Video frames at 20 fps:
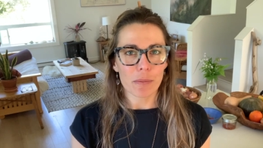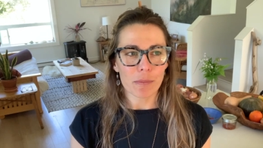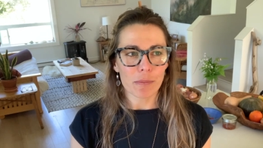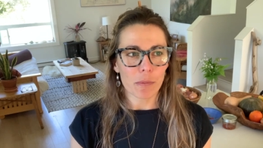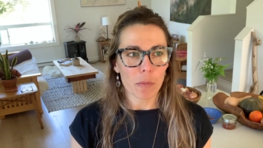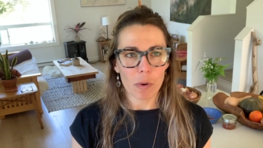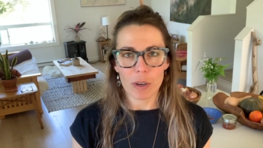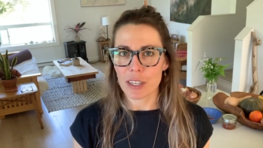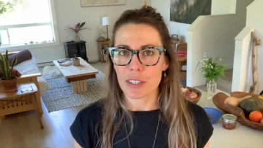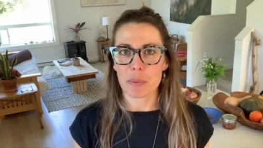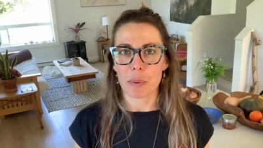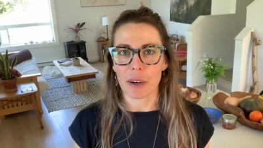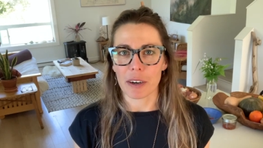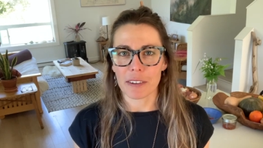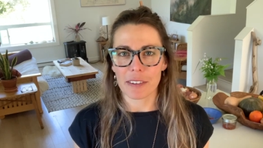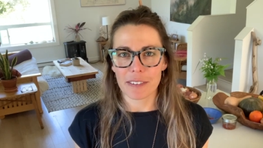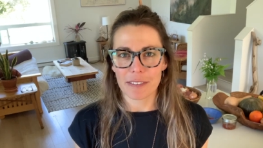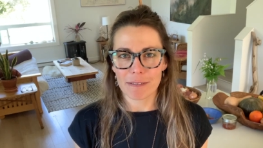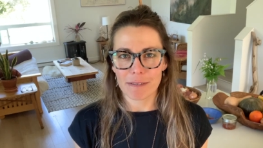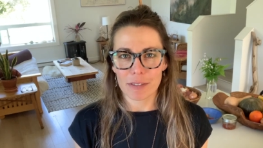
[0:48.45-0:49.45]
what it's
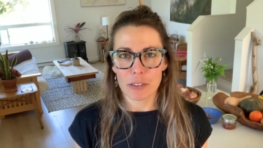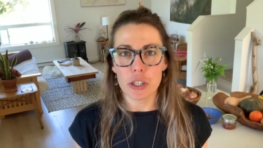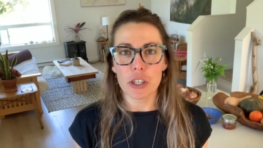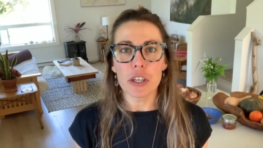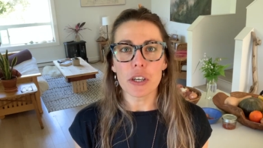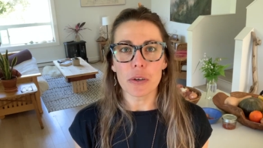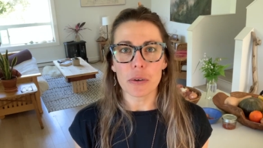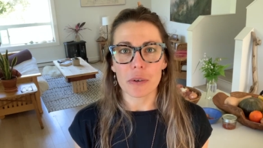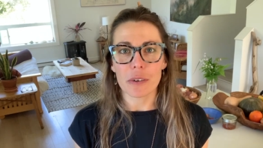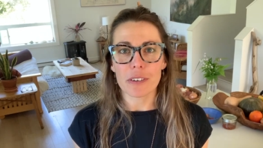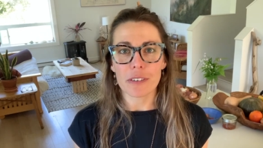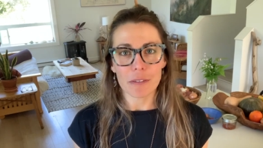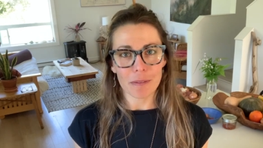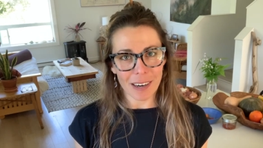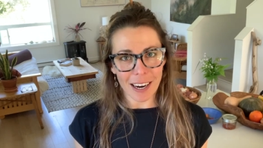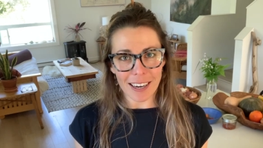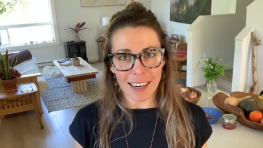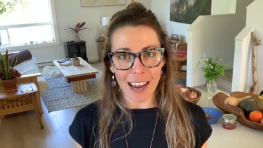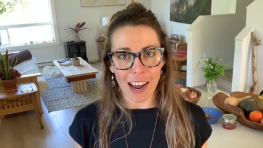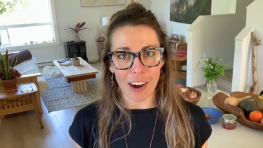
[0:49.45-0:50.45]
worth to you
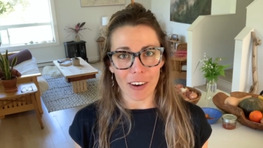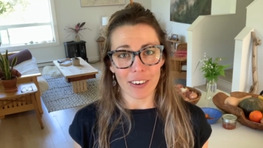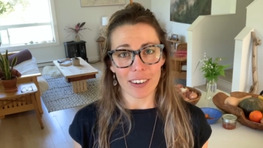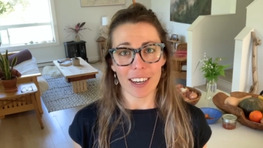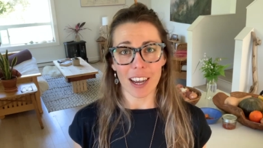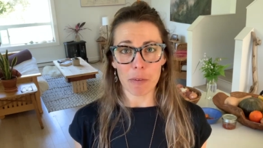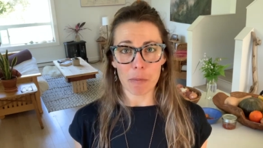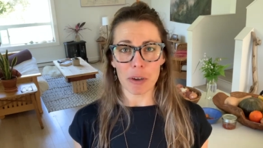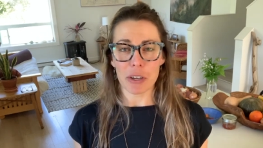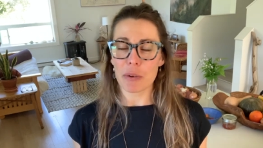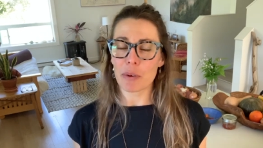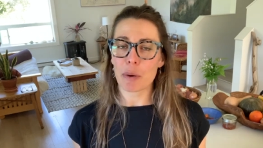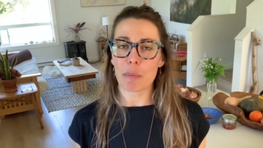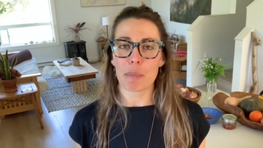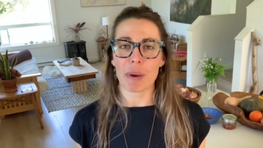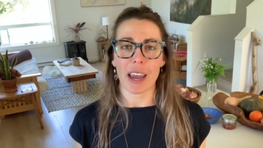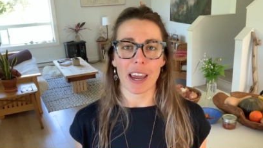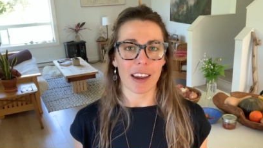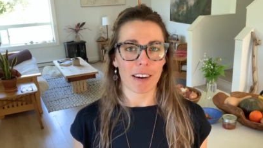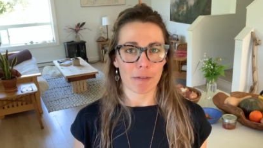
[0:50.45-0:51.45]
right now and what you can
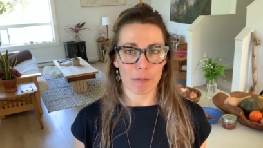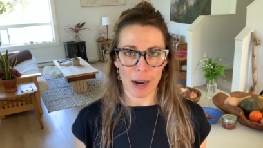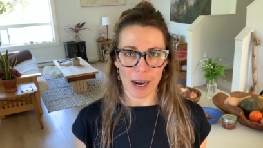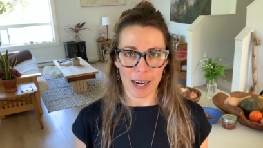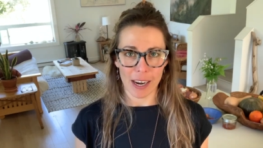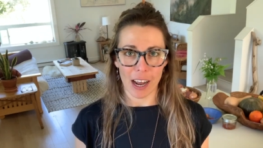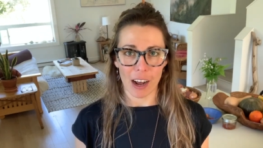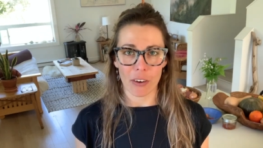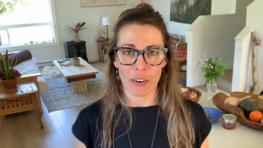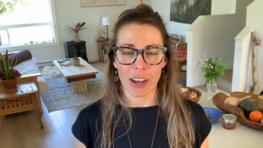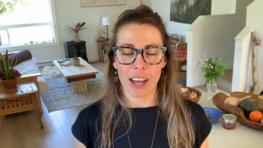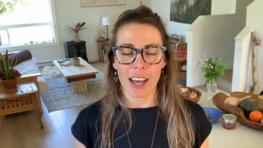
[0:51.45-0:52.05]
pay right now.